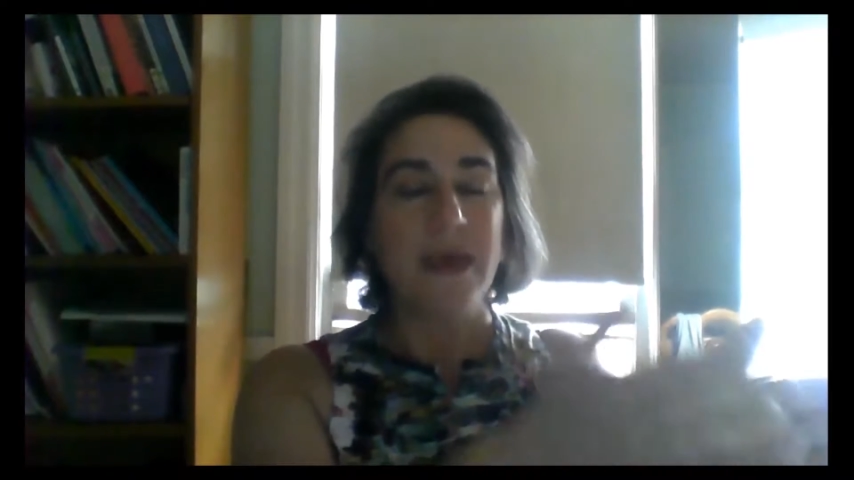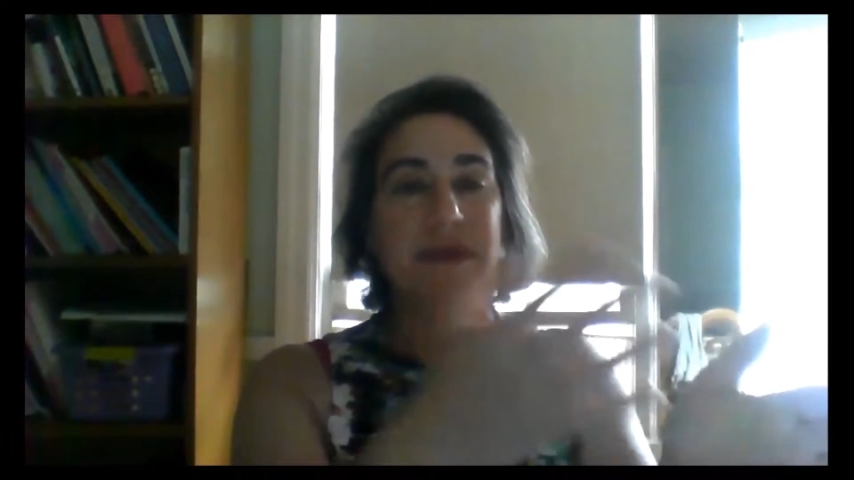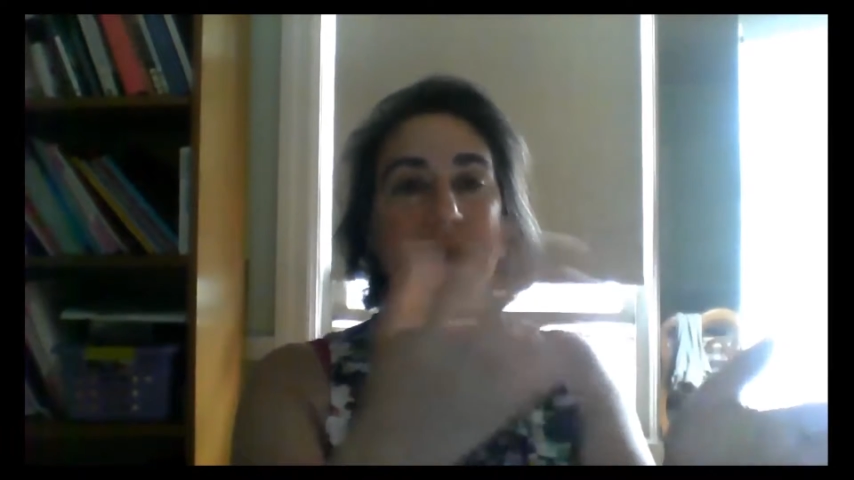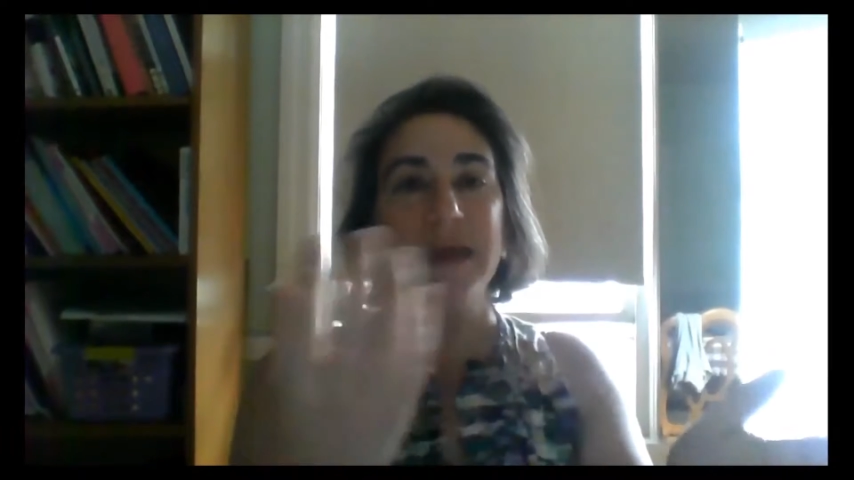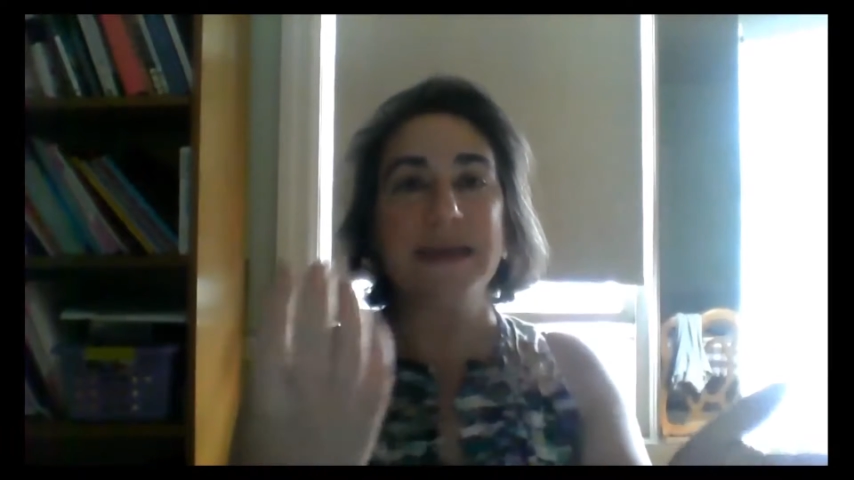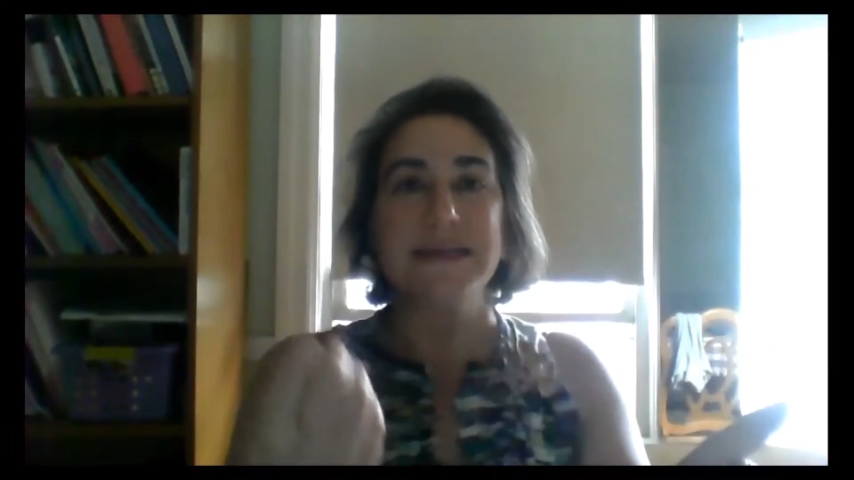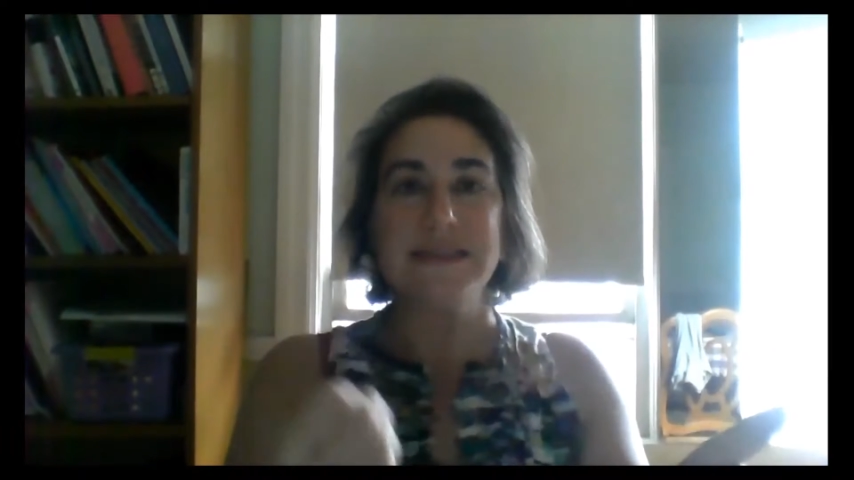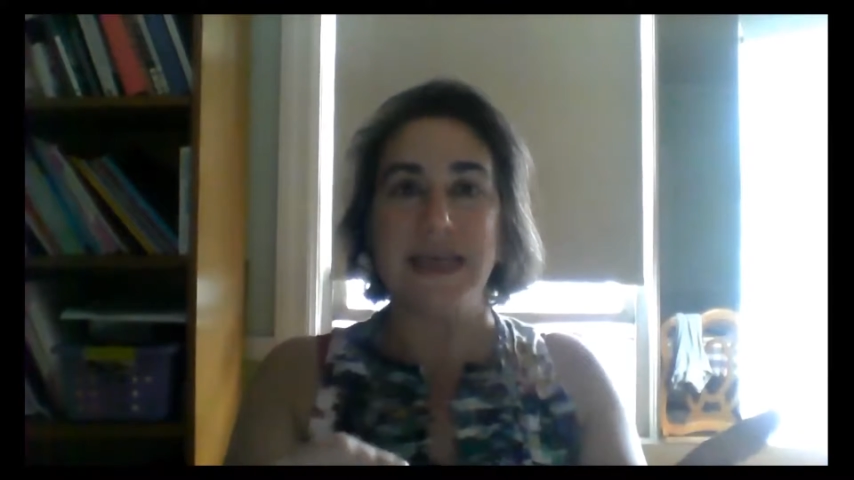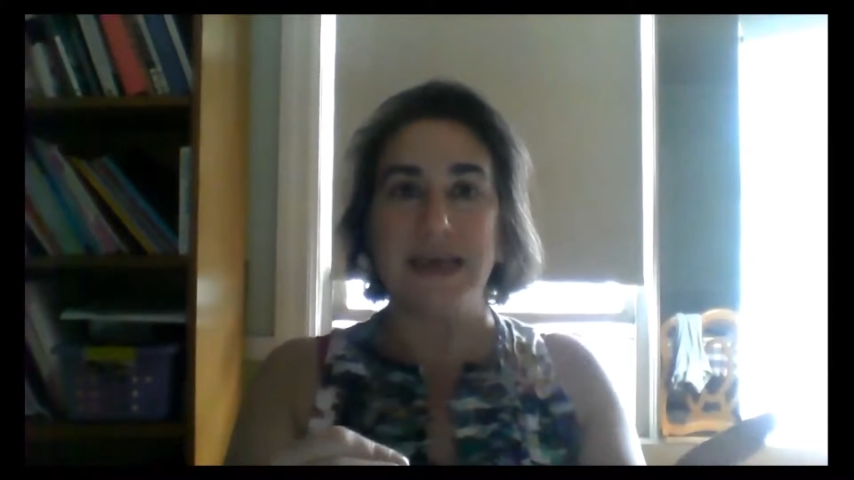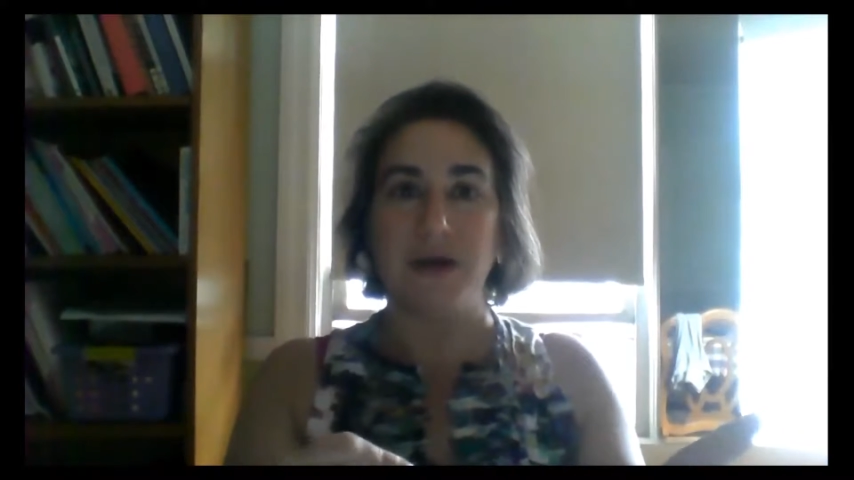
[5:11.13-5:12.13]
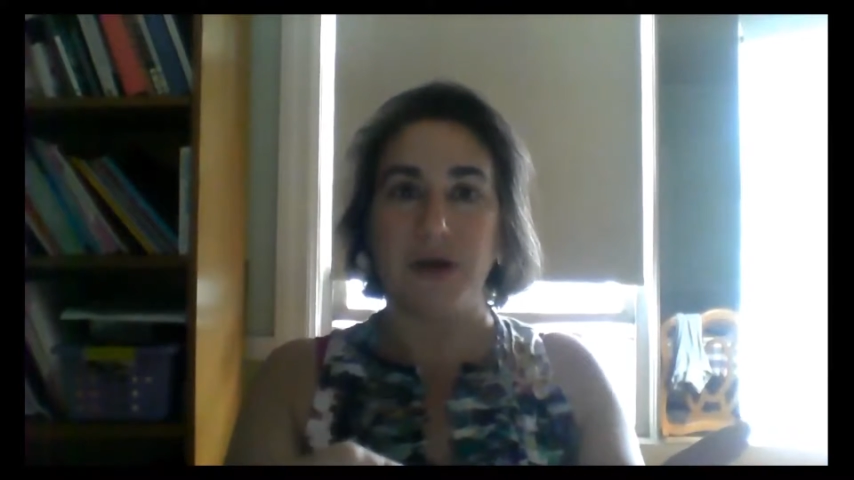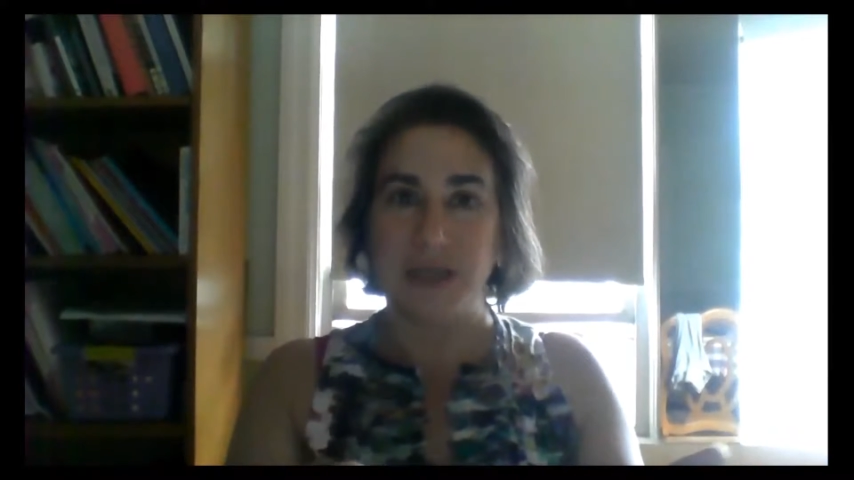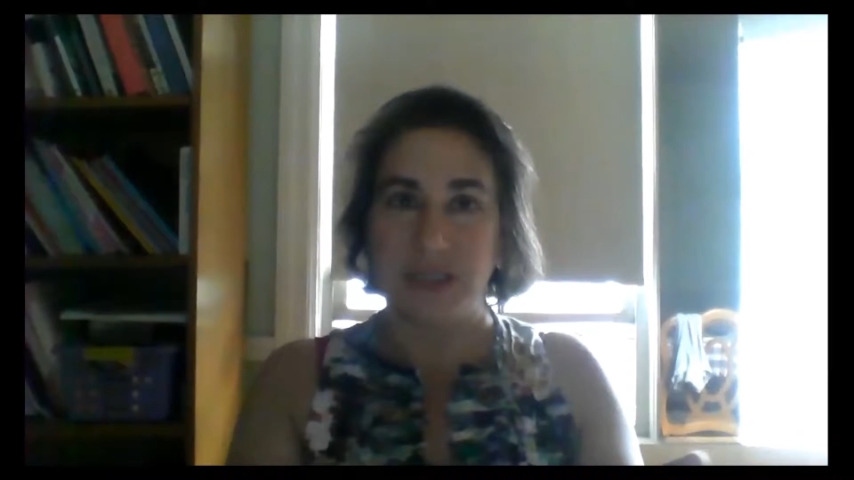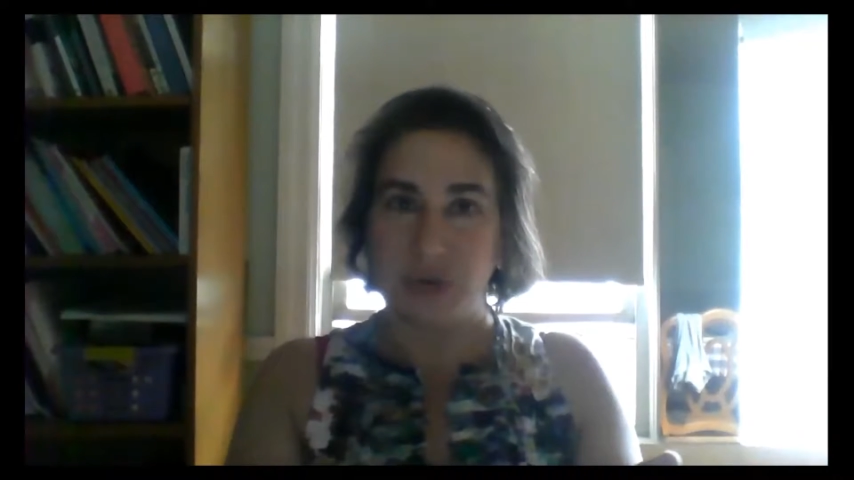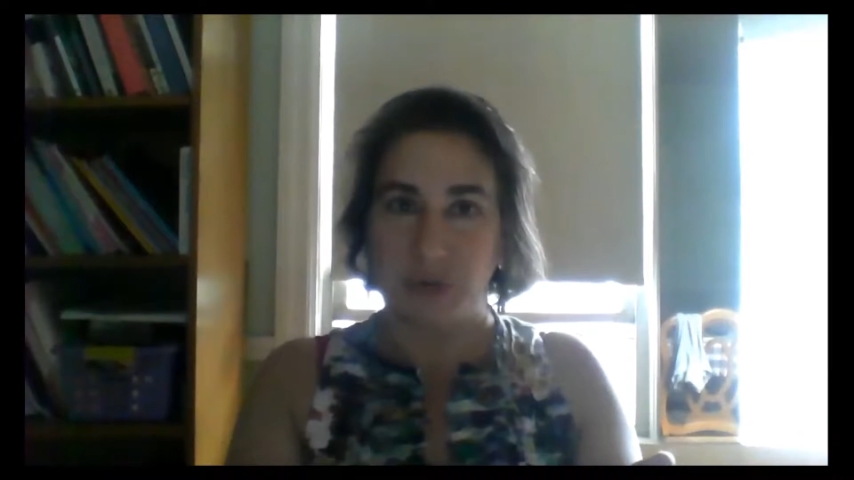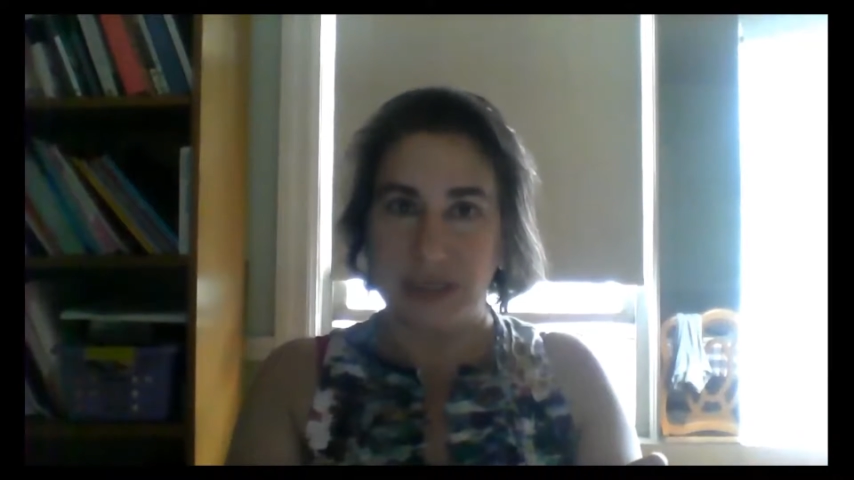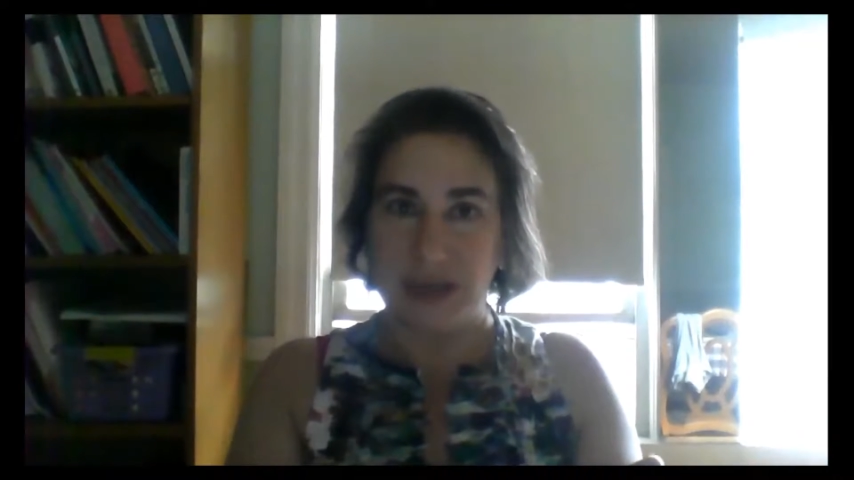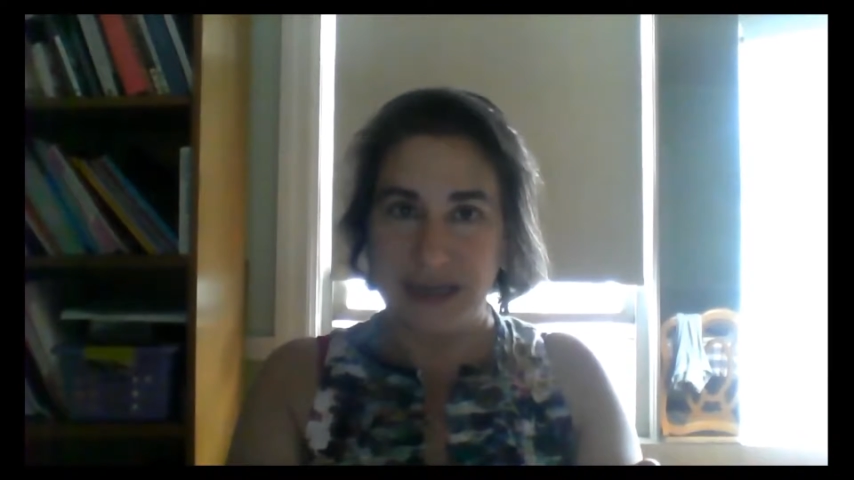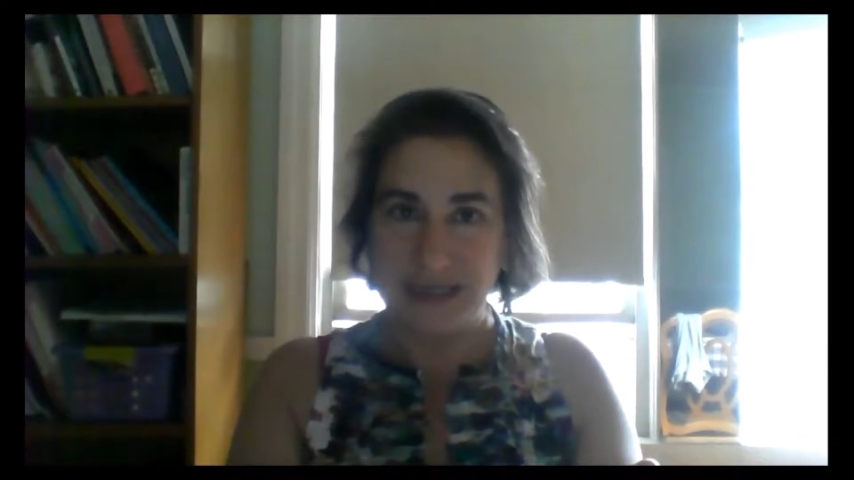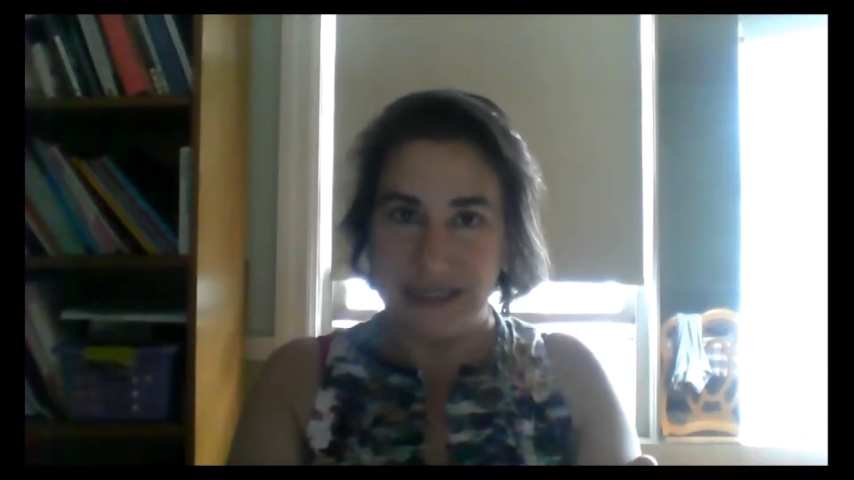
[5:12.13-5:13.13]
then I can take her consultant
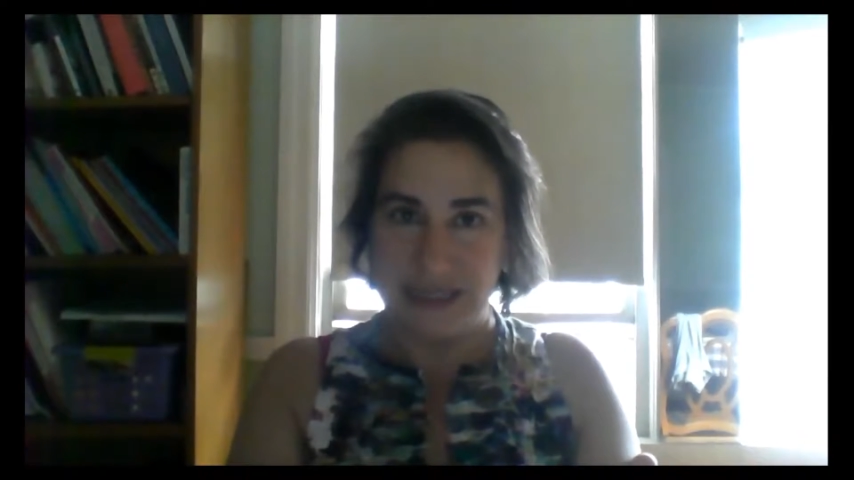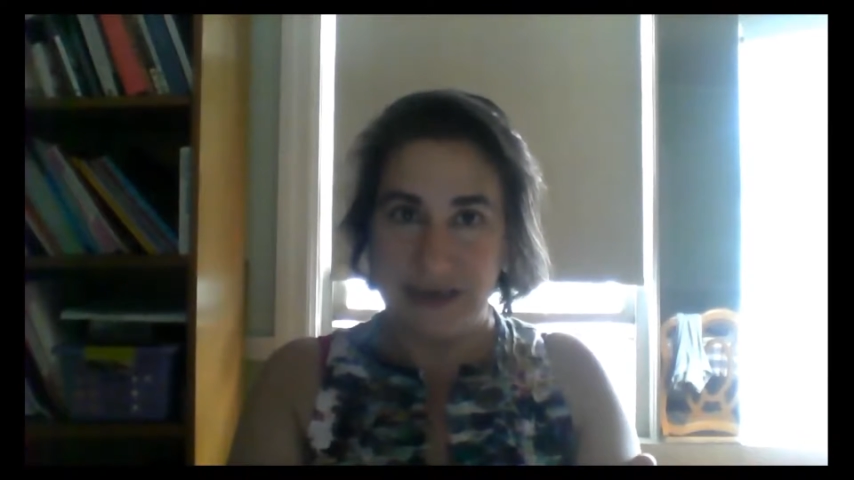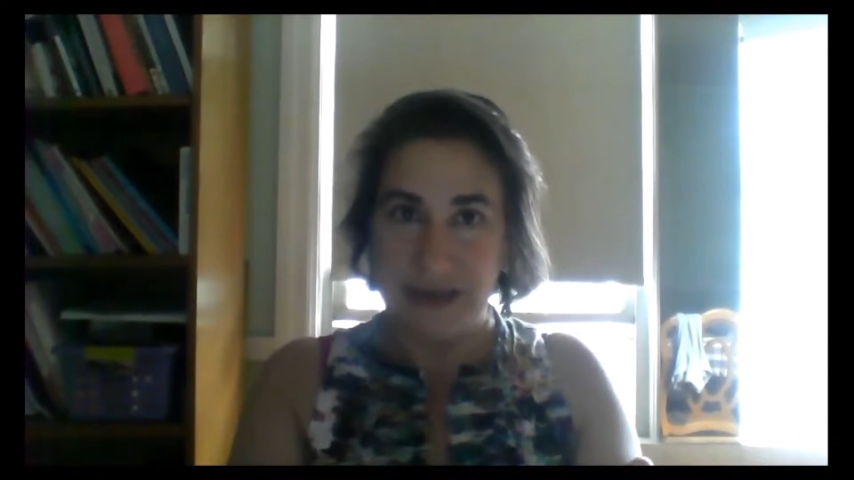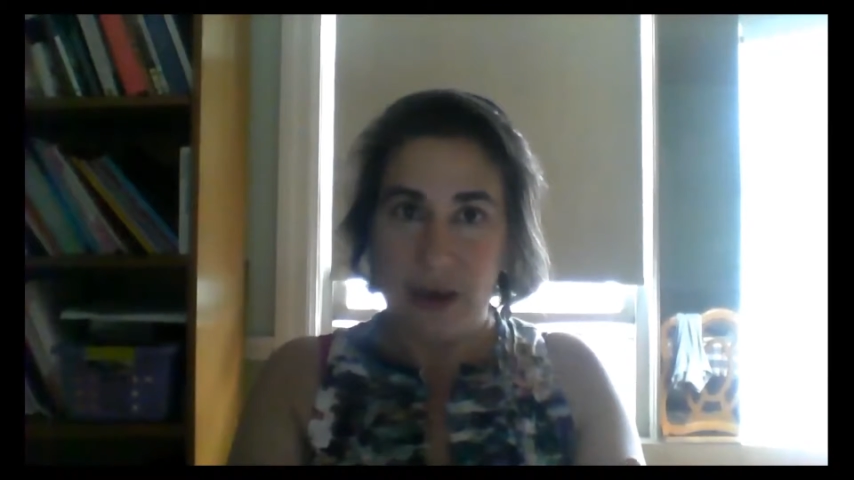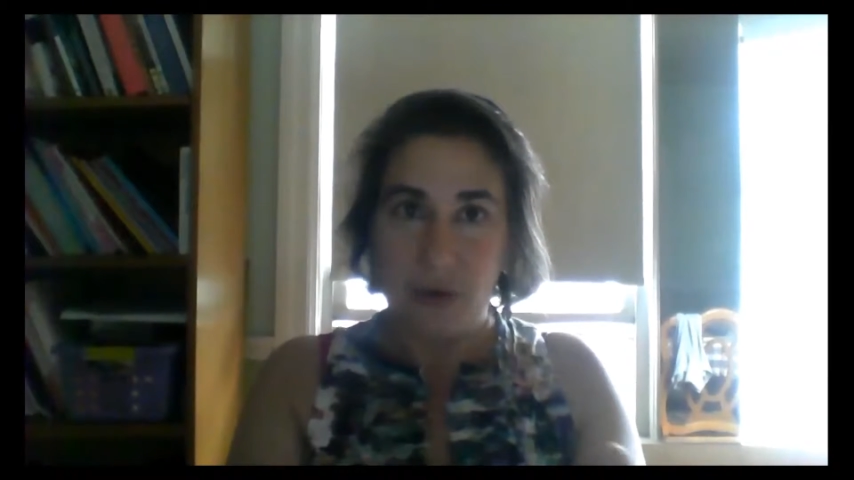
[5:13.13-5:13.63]
ID,